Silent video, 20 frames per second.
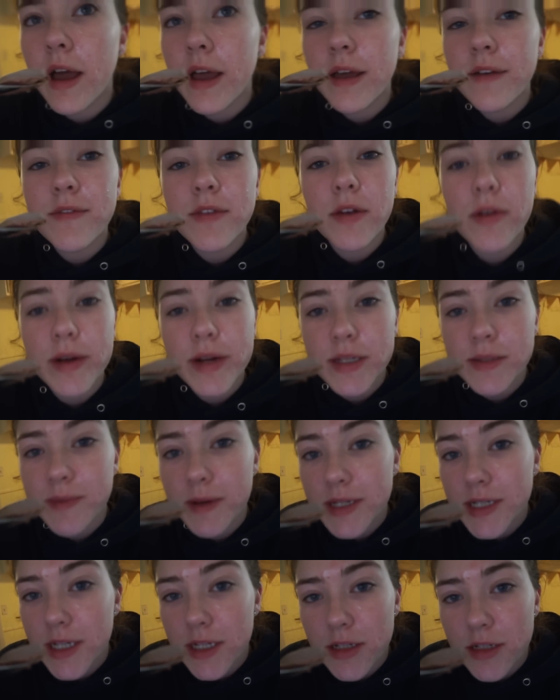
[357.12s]
I have no
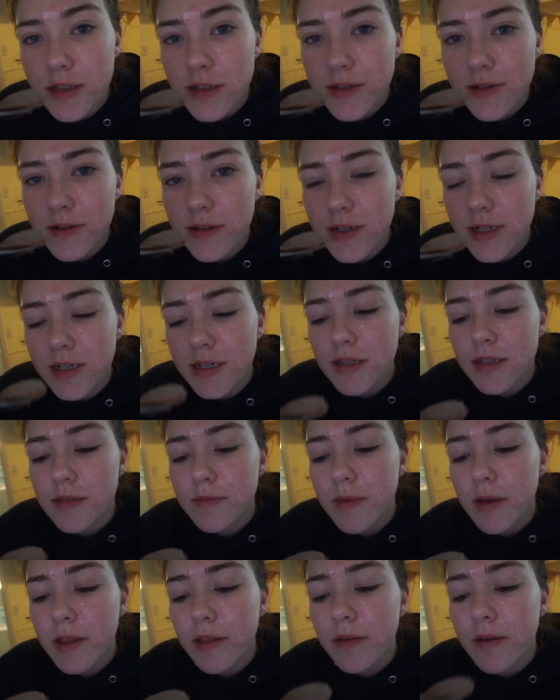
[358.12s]
expectations going into this,
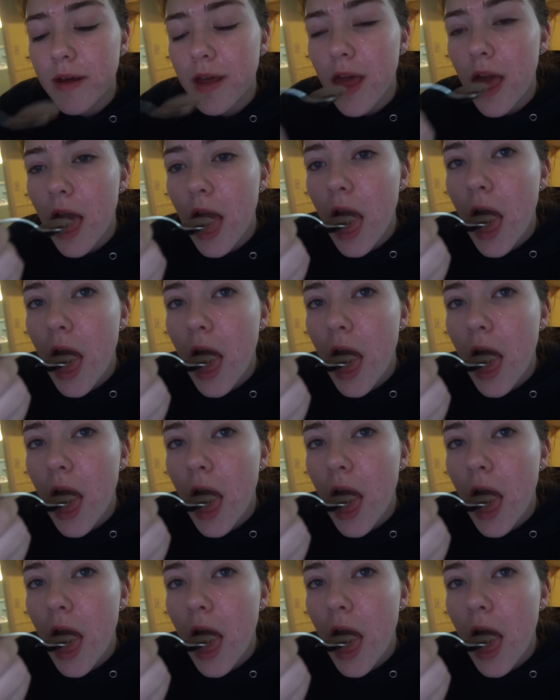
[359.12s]
by the way.